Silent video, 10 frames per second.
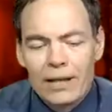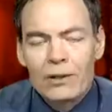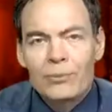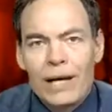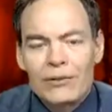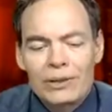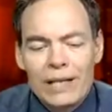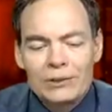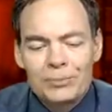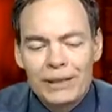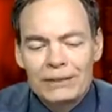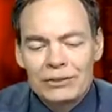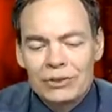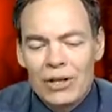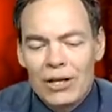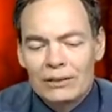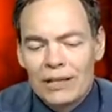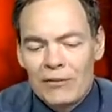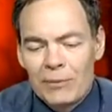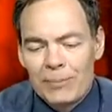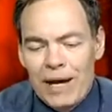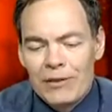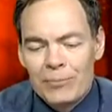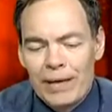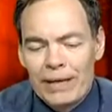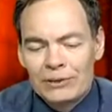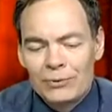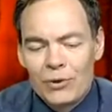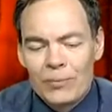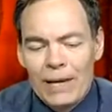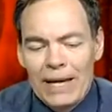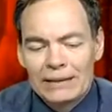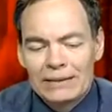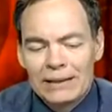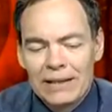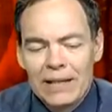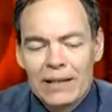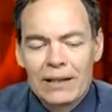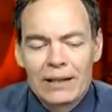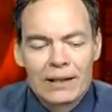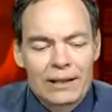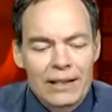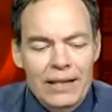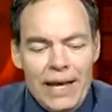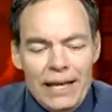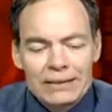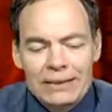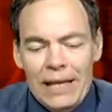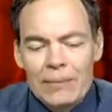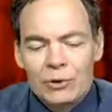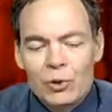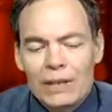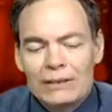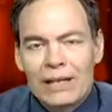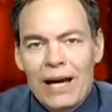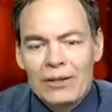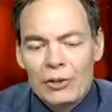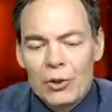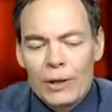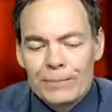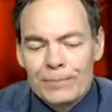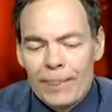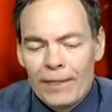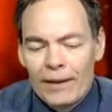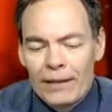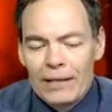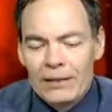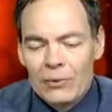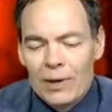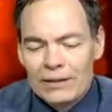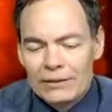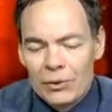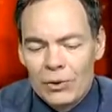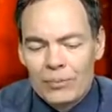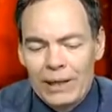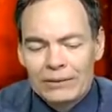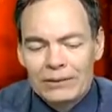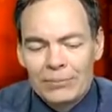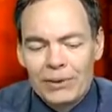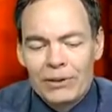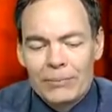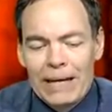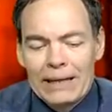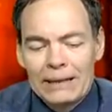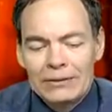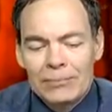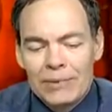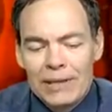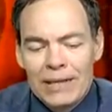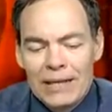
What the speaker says: Ellen Brown, your latest piece is called Government by the Banks, for the Banks, the ESM coup d'etat in Europe. In it, you write that the European Stability Mechanism, the